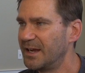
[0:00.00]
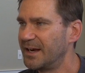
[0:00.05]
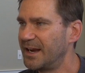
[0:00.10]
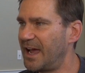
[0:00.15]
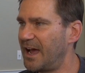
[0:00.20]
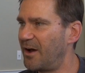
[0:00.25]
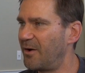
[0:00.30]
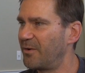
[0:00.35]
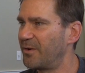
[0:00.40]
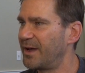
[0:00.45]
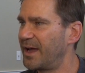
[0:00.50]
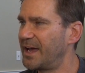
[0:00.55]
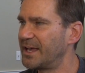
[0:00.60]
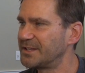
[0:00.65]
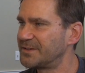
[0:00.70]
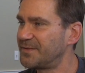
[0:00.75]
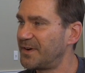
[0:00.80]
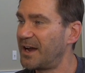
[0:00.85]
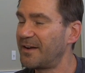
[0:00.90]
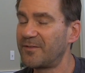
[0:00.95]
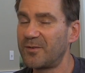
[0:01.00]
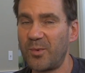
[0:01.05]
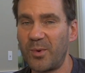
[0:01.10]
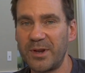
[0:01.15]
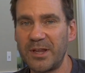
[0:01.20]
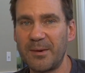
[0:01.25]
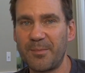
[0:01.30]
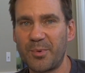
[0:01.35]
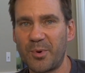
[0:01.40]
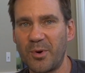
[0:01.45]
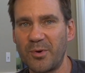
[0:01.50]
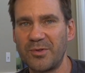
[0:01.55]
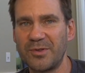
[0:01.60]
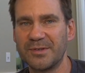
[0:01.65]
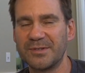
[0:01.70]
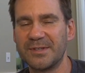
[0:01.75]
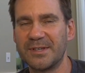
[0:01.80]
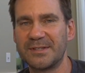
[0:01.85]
Now, as 520 approaches,